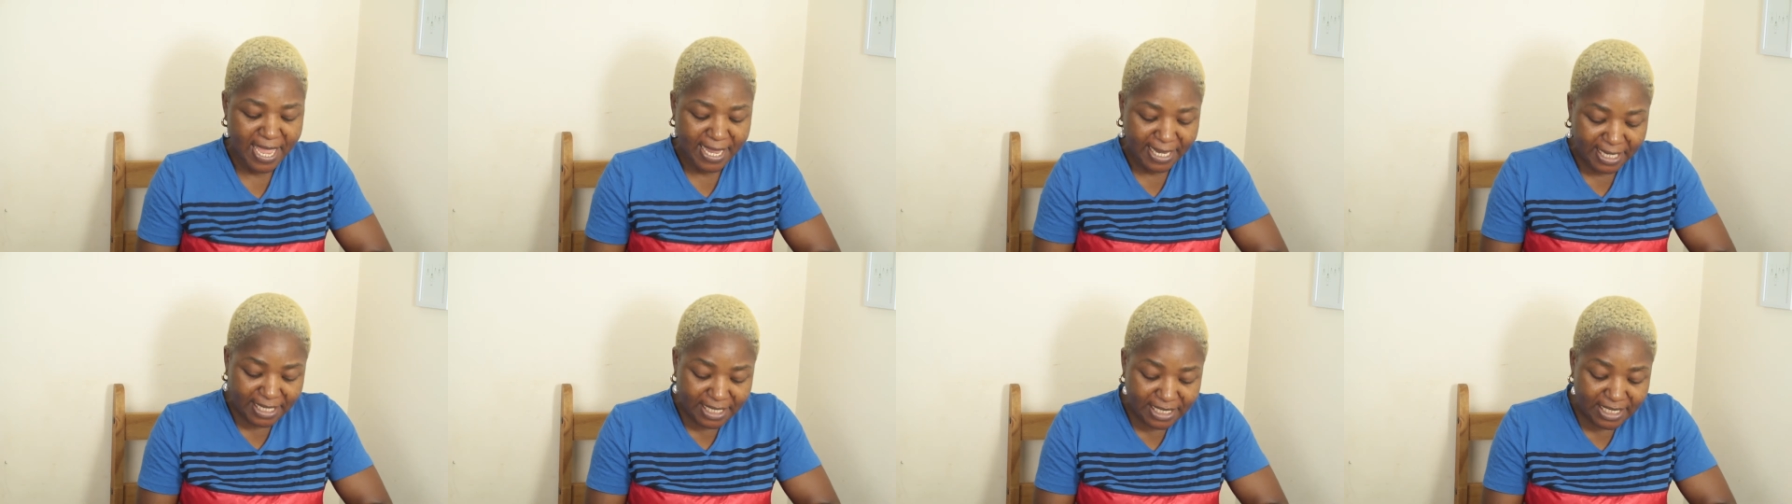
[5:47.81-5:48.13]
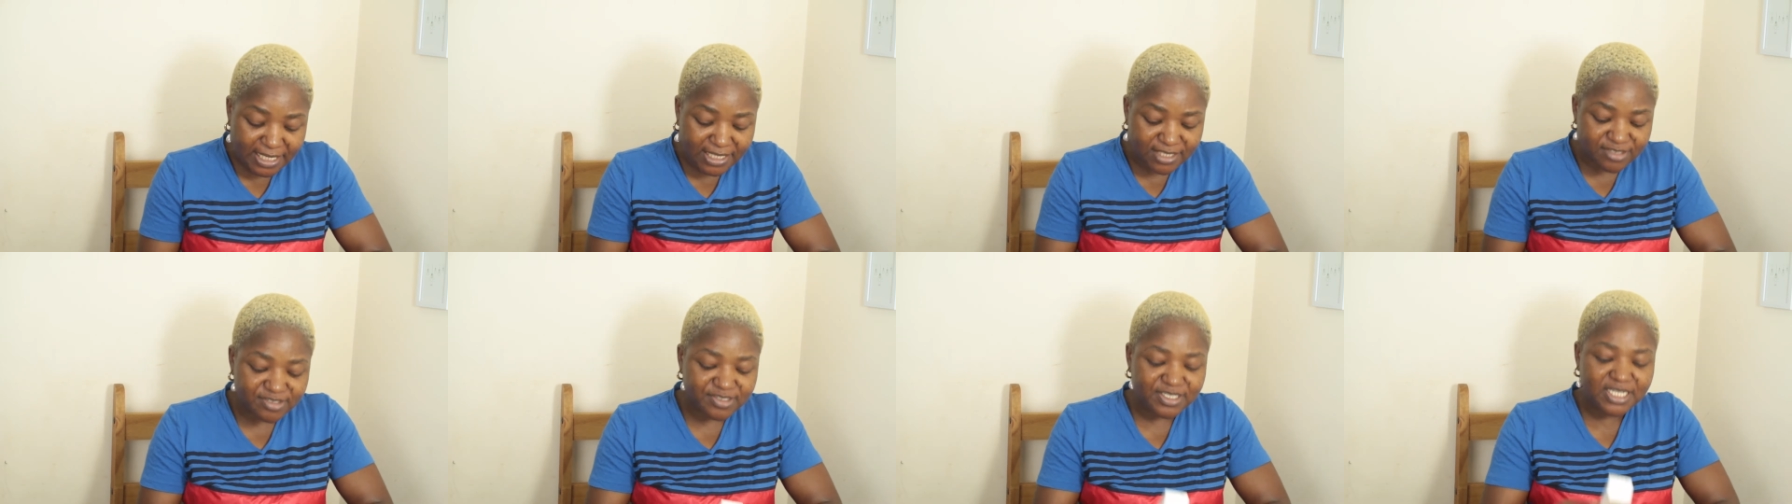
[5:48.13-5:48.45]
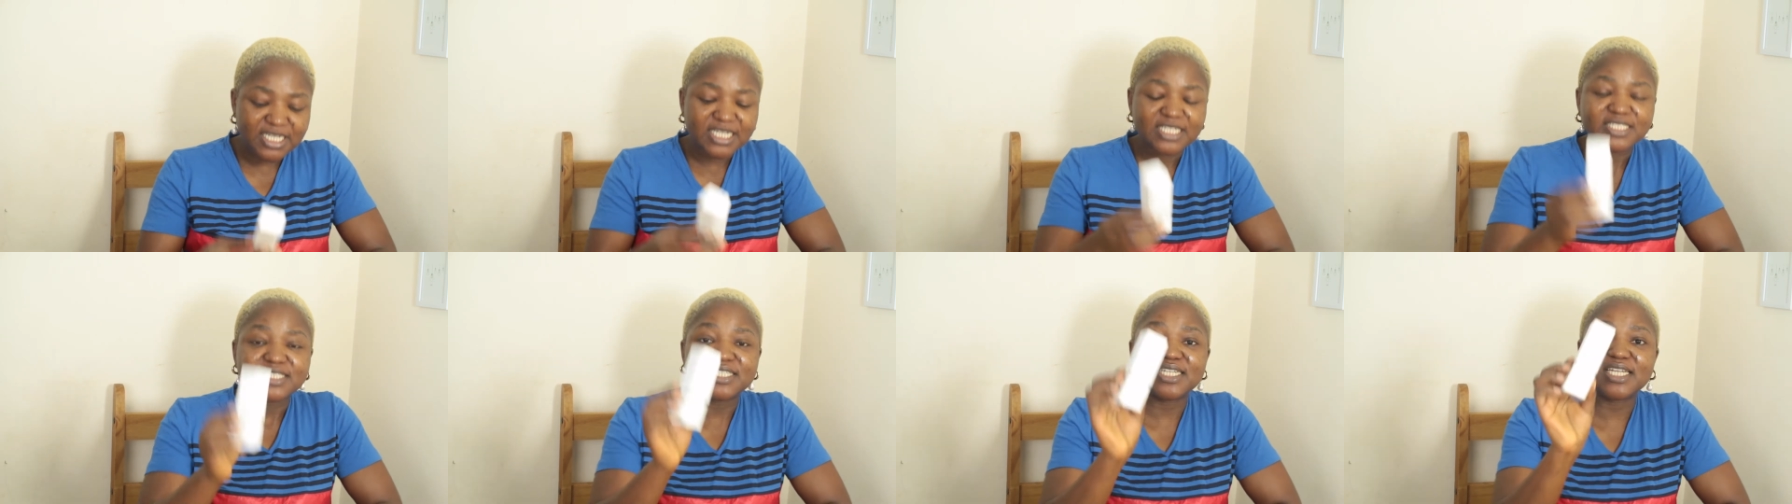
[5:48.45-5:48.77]
is
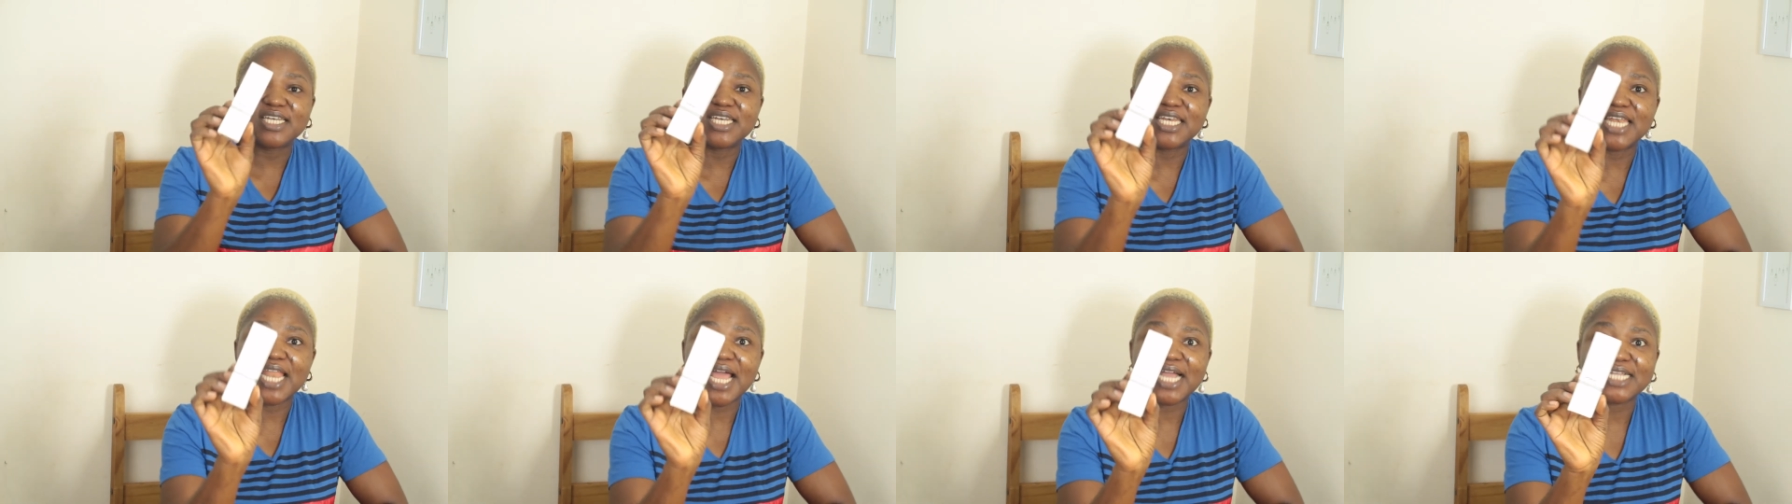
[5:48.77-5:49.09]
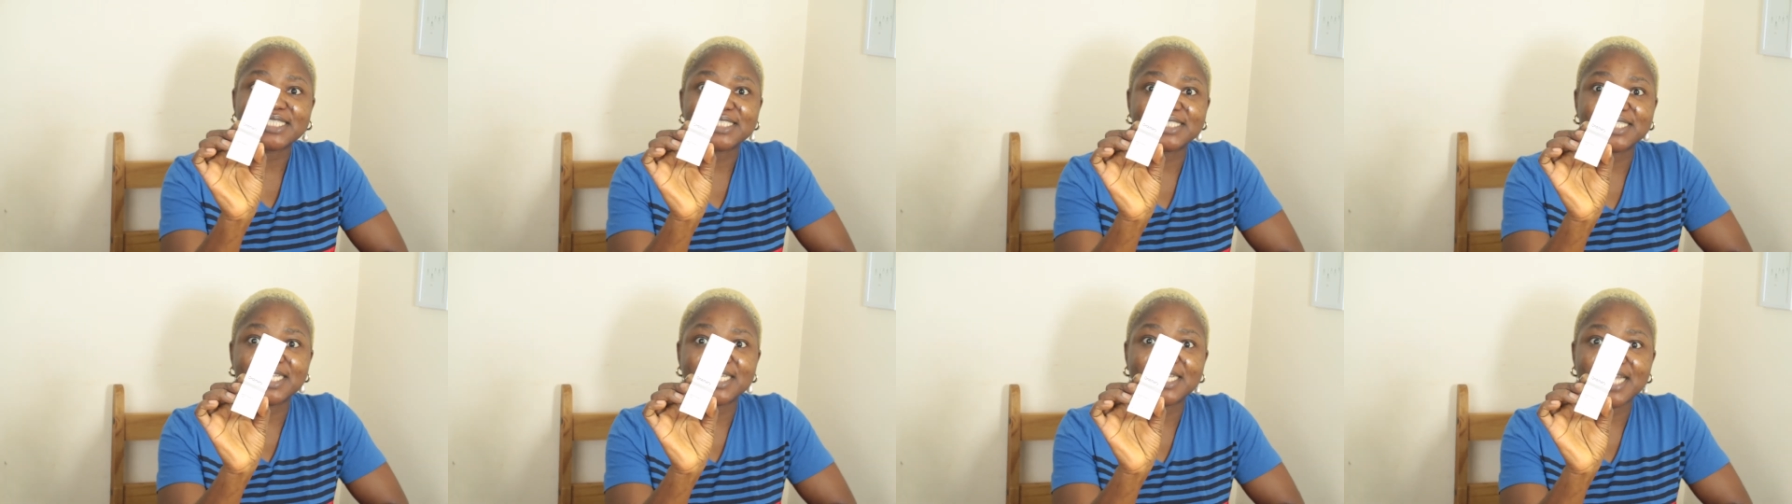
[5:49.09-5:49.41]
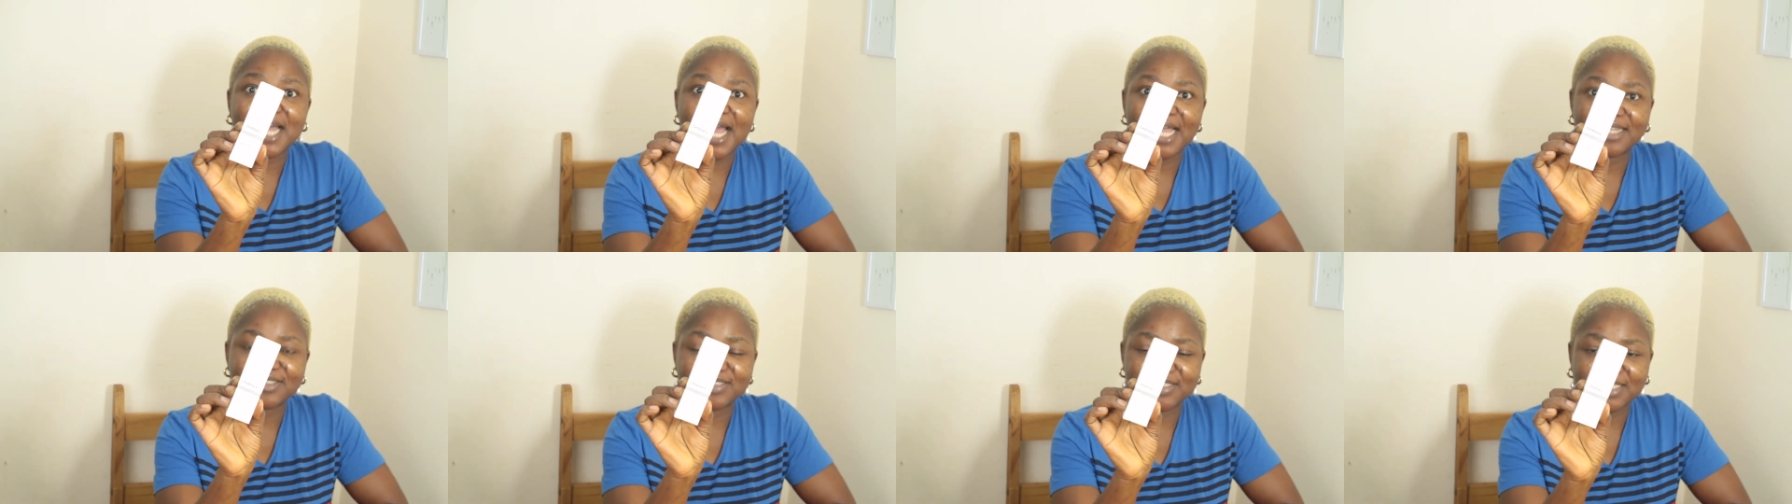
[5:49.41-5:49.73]
the lactic
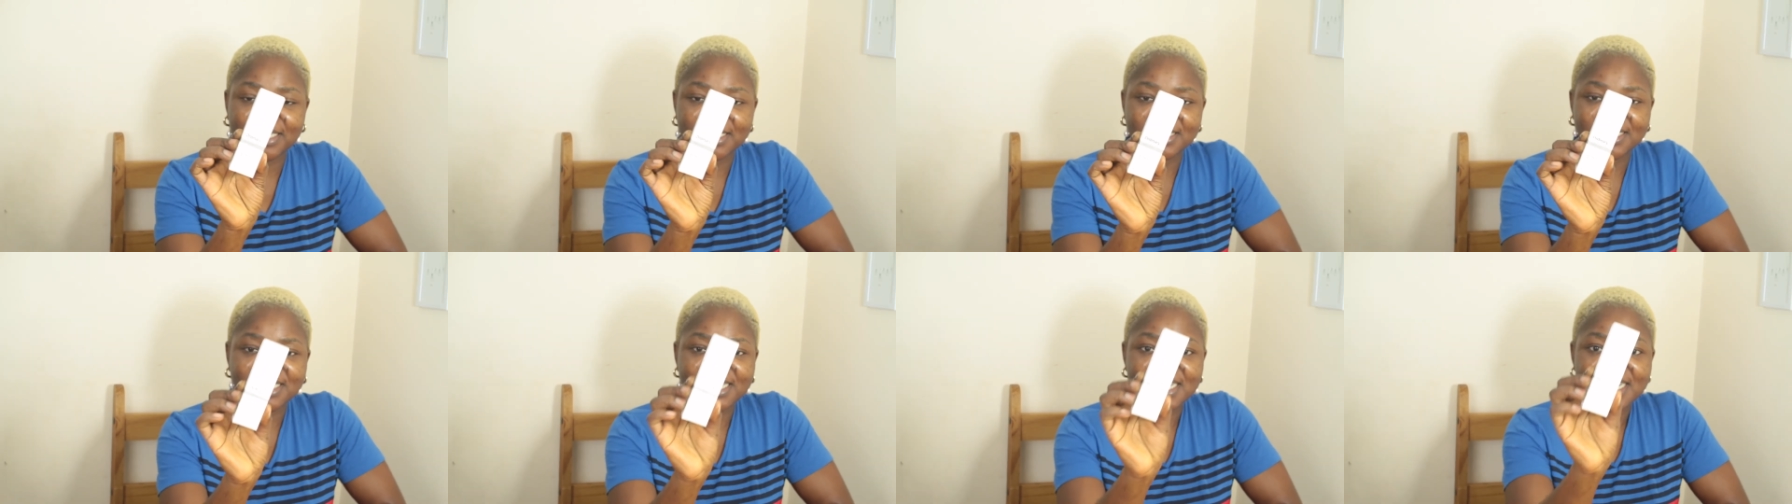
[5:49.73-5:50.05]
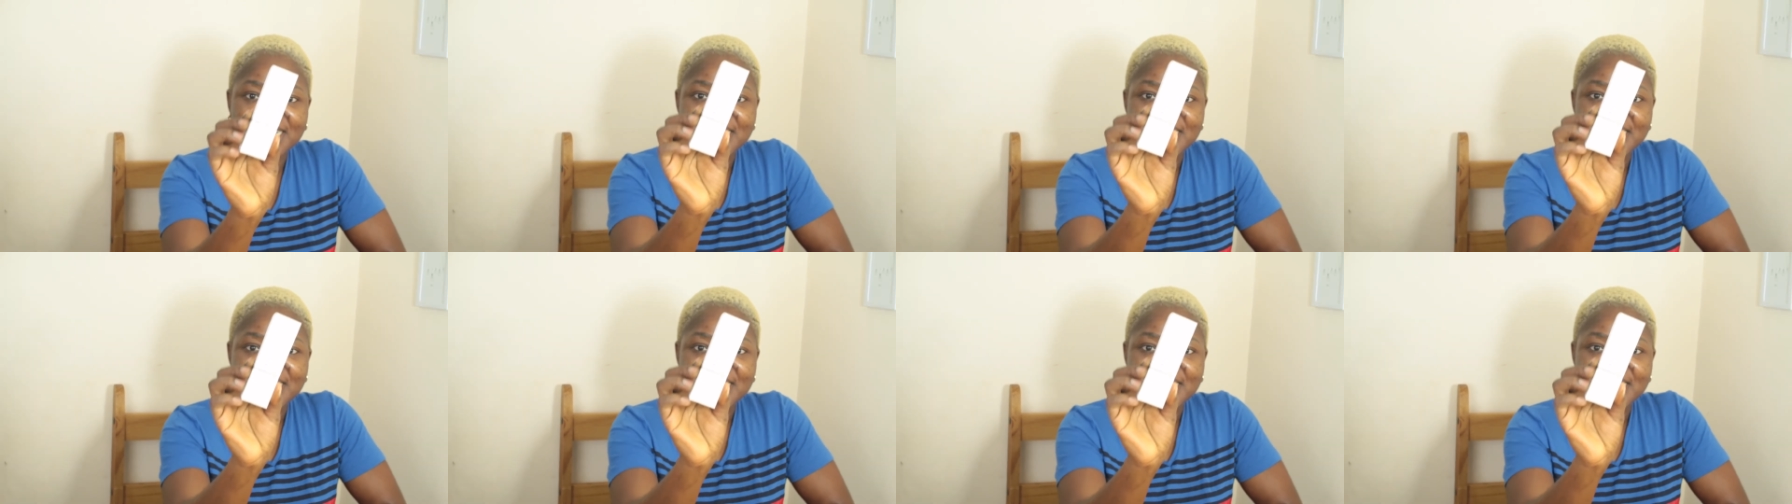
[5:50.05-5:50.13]
acid.